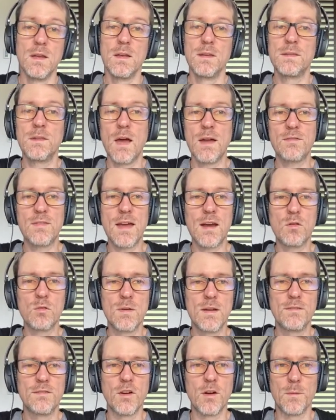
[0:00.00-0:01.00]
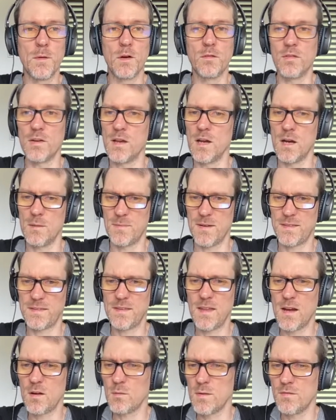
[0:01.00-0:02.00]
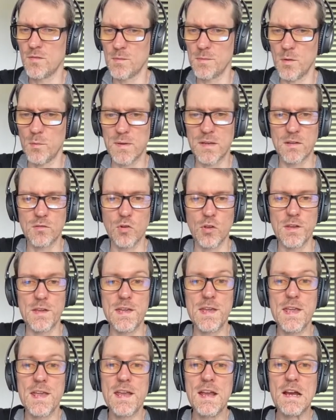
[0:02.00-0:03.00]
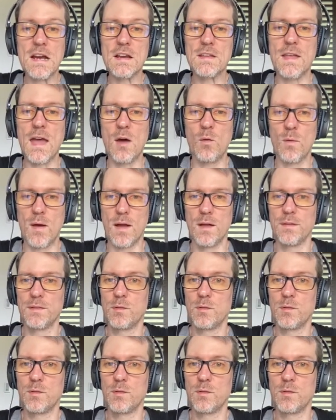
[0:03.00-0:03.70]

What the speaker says: So I've got a reverb over here, but it's not a reverb that we can really hear that well.